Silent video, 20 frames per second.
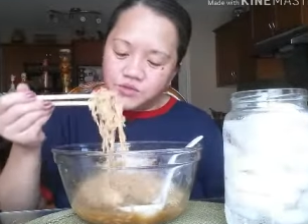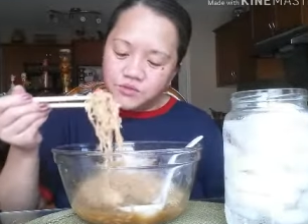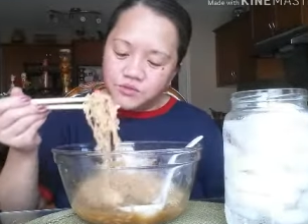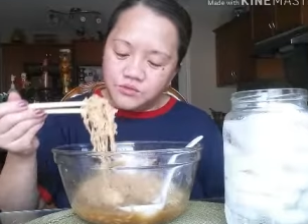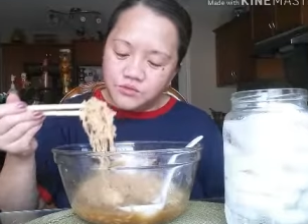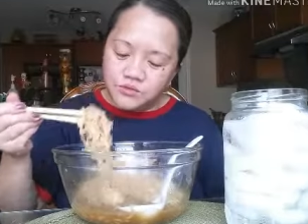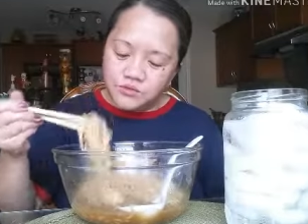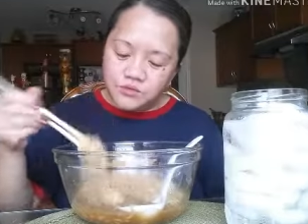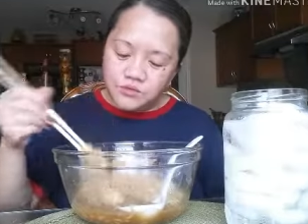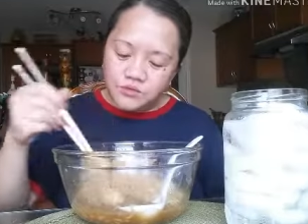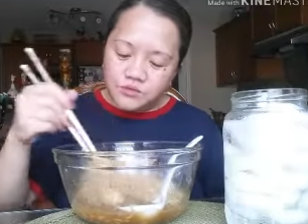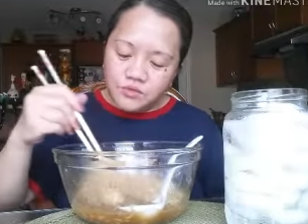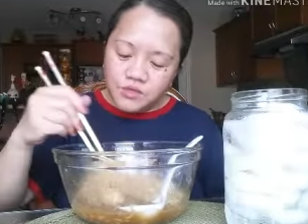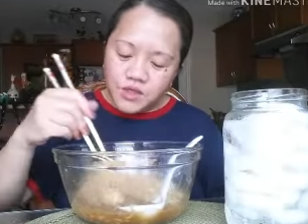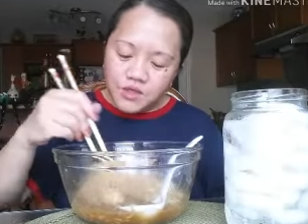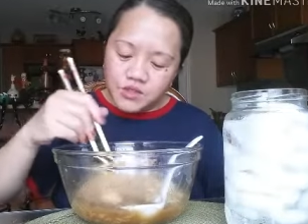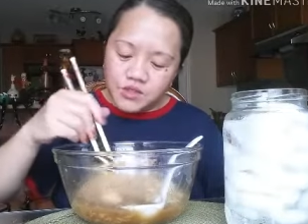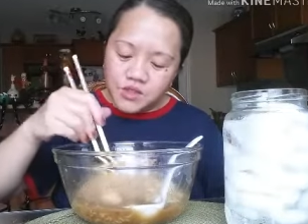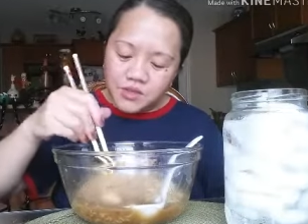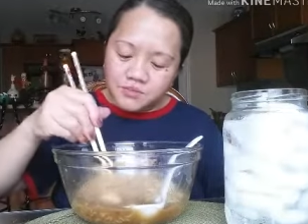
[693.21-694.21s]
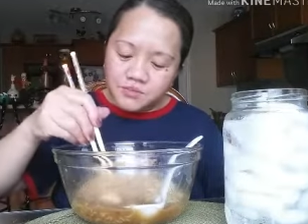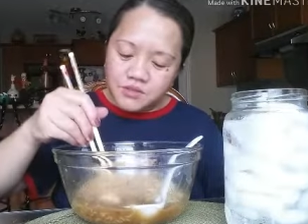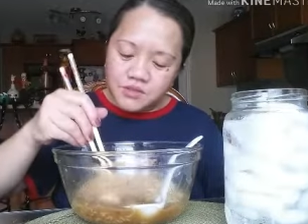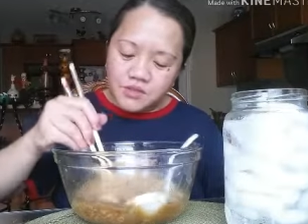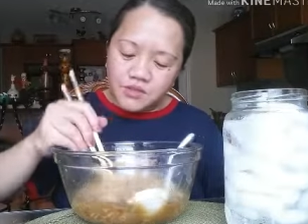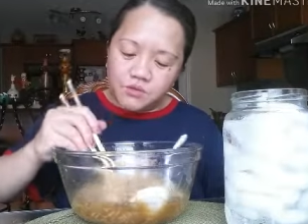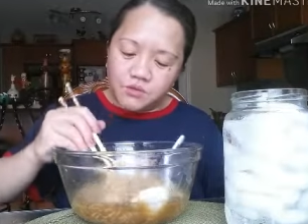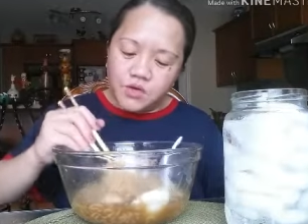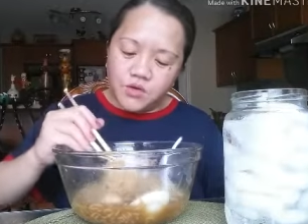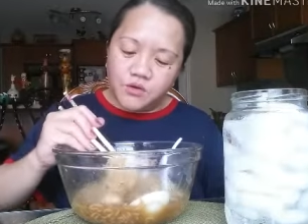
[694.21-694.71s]
to do a
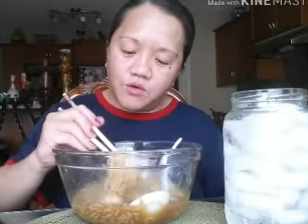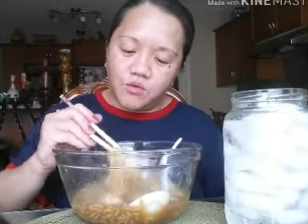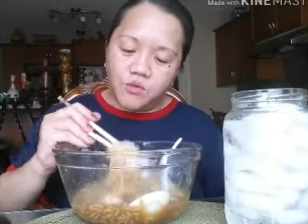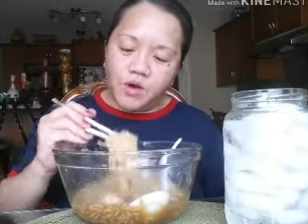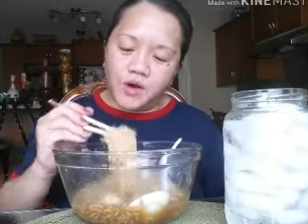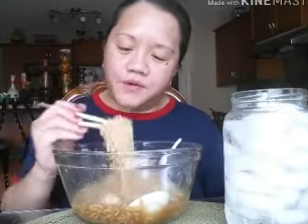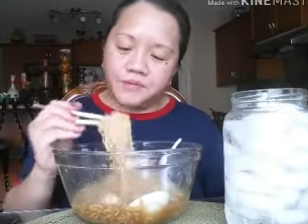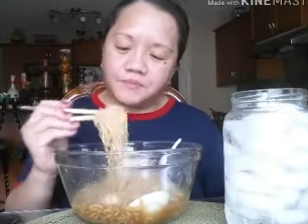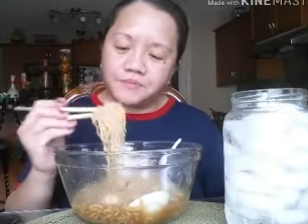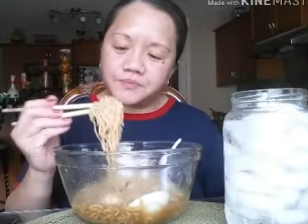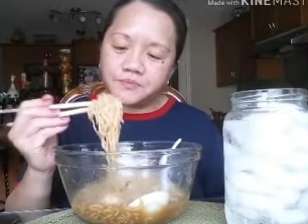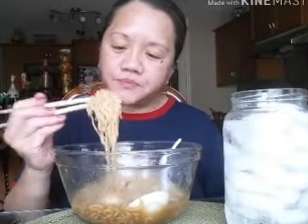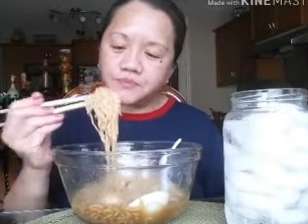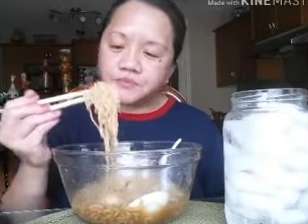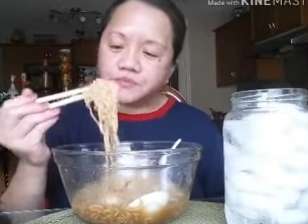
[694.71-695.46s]
chopstick 101.